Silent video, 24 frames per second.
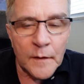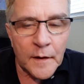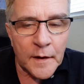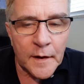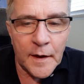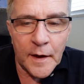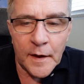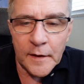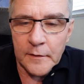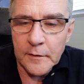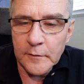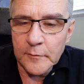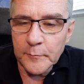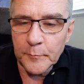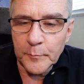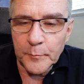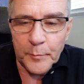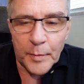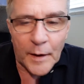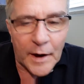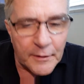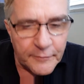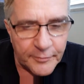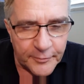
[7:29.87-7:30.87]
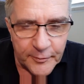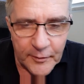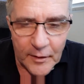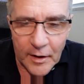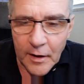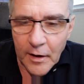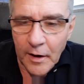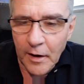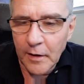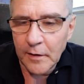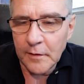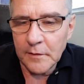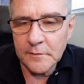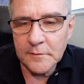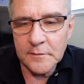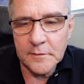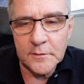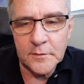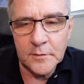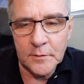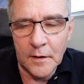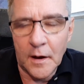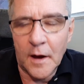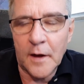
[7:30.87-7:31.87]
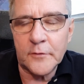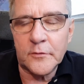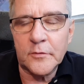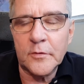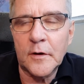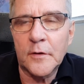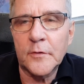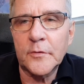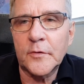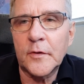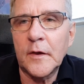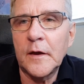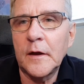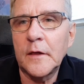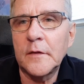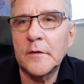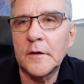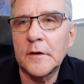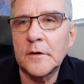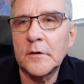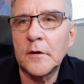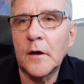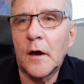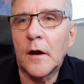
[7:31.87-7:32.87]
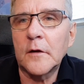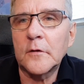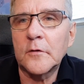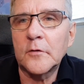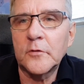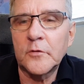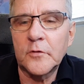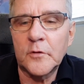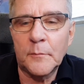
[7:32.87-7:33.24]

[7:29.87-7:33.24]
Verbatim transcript: and by far, do not trust anything Dr.